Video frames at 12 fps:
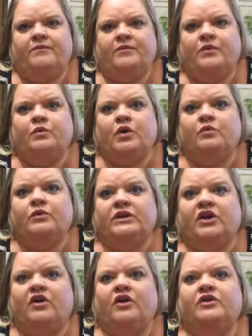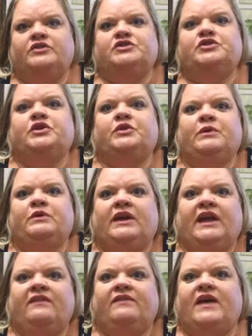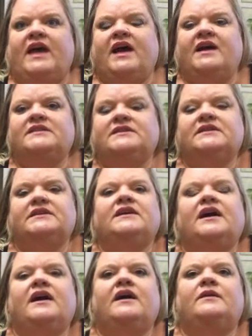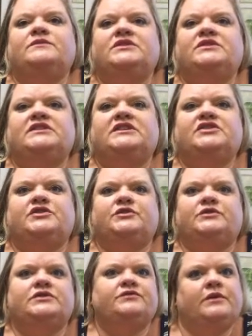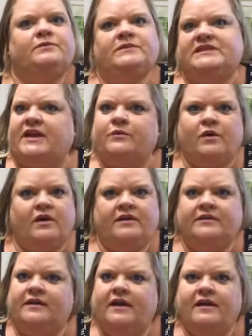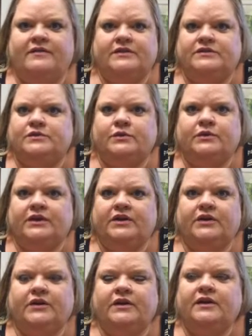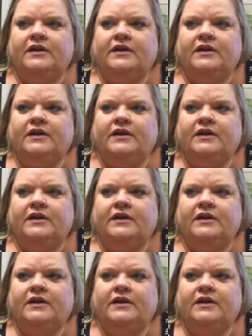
work really hard to communicate that to the teachers from the day one of the school year.